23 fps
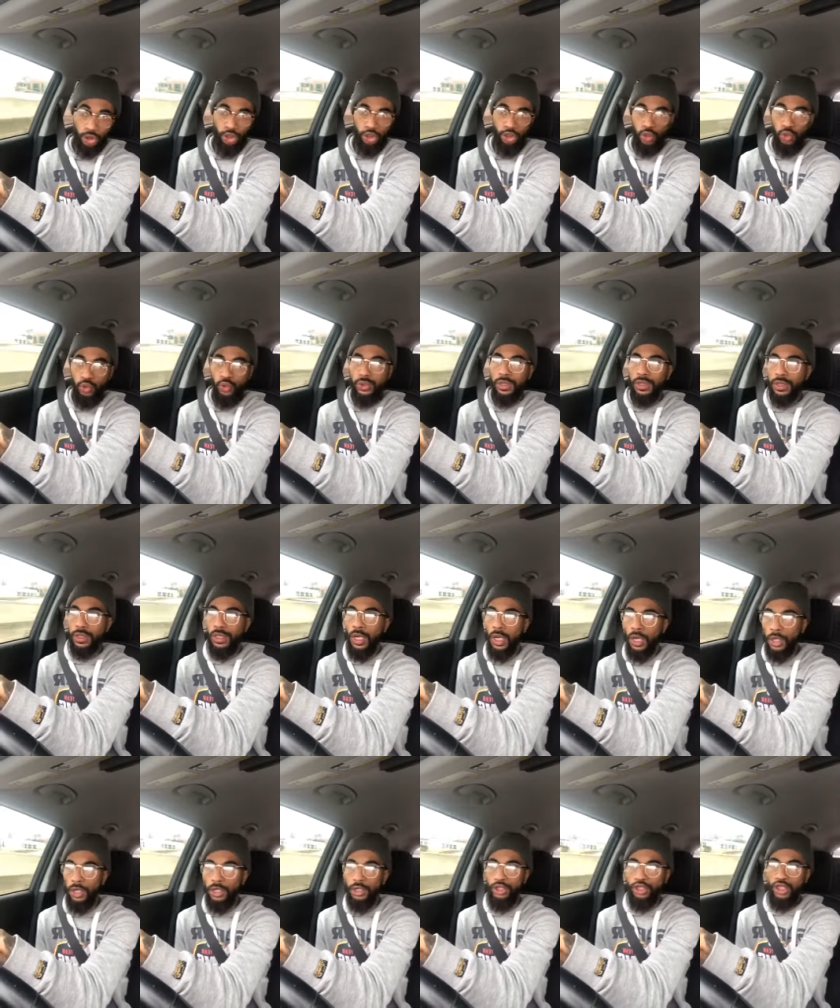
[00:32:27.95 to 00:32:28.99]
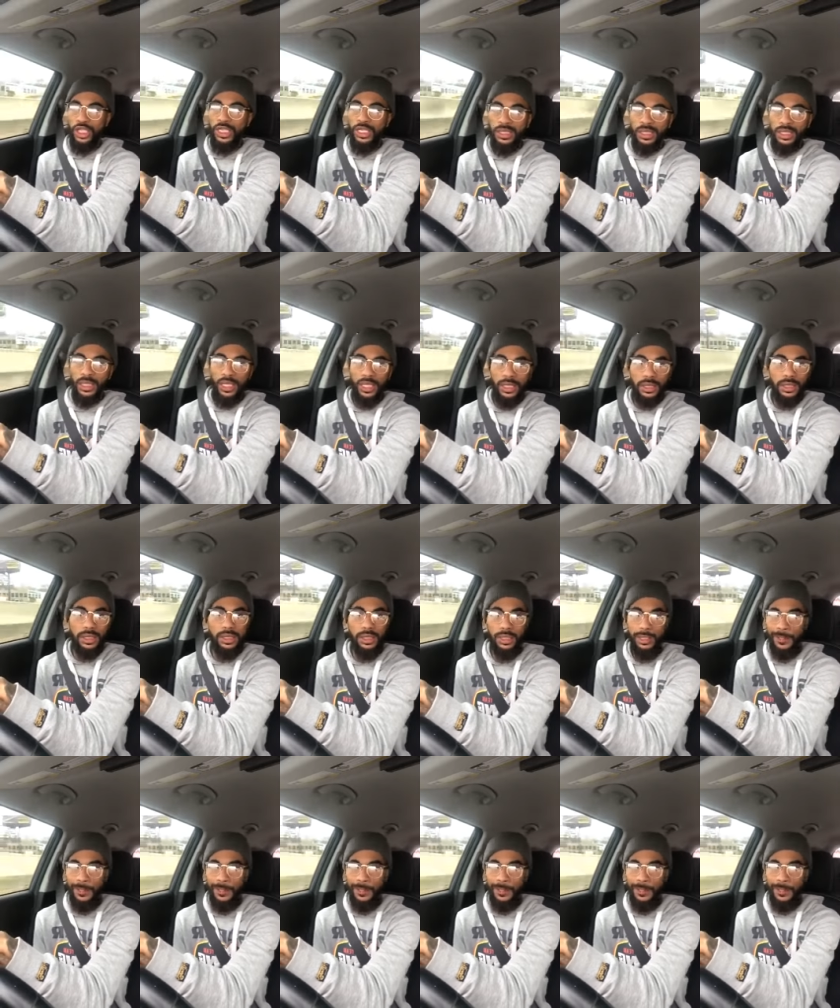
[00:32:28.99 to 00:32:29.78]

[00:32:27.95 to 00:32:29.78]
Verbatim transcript: Zeus, Jesus.